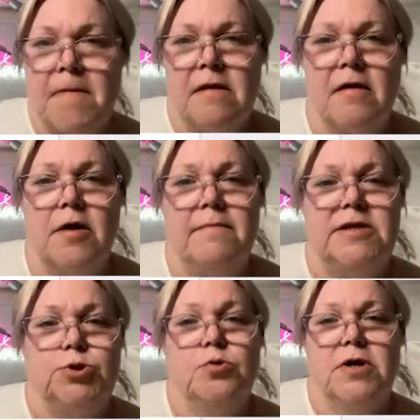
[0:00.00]
So I'm going to be
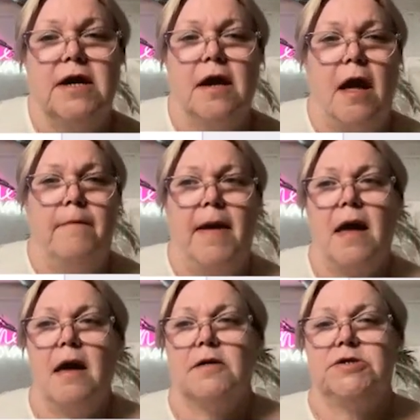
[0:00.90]
talking
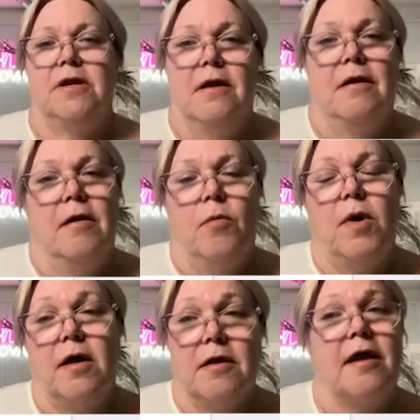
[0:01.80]
about,
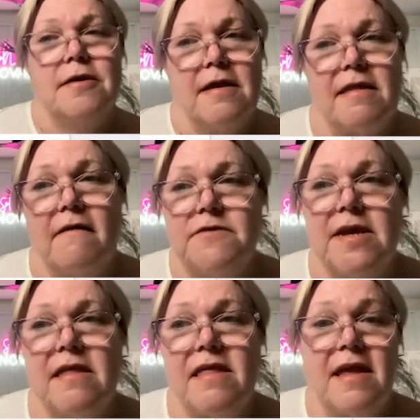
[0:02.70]
well, yes, I've
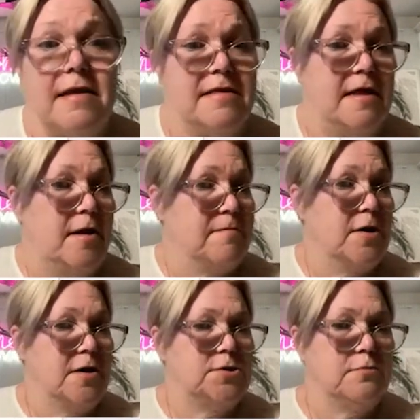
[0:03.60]
just said that I'm
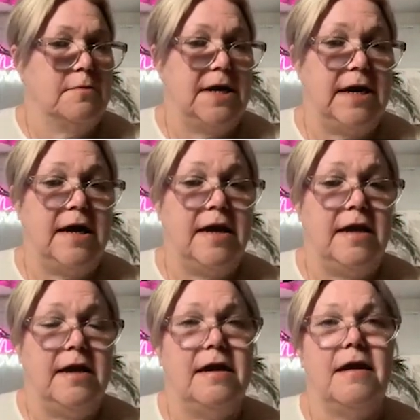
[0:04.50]
going to
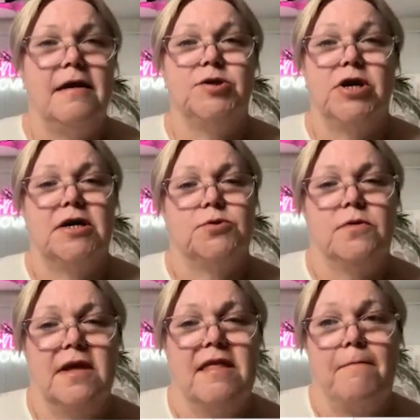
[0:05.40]
retitle
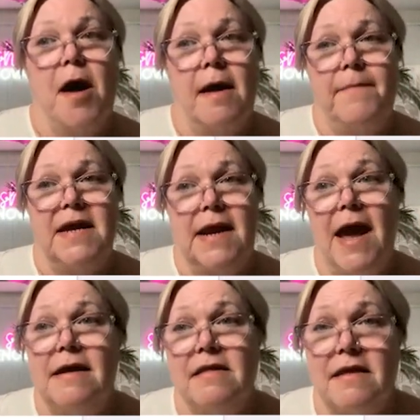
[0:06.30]
this My Pet
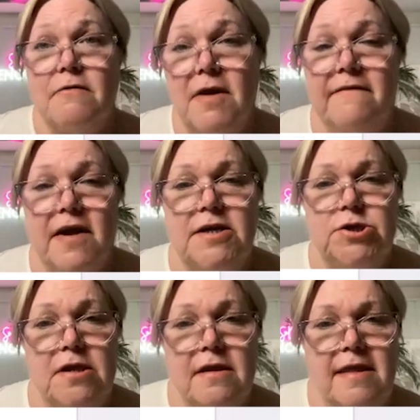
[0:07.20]
Hates in
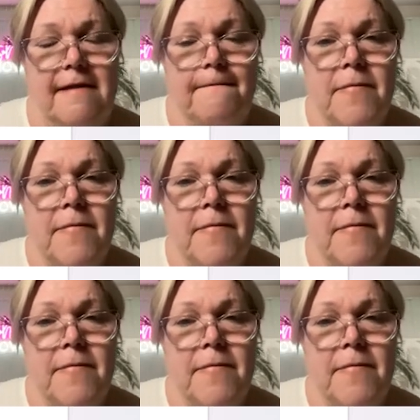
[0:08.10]
Renovations.